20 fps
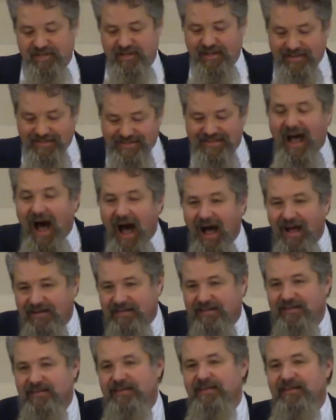is
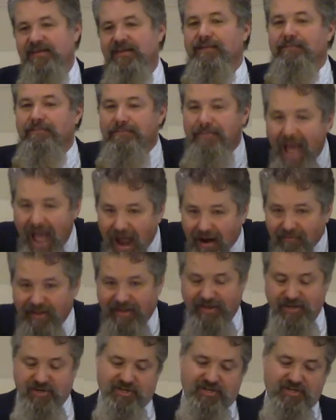not
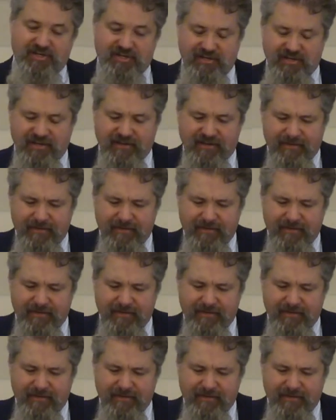marriage.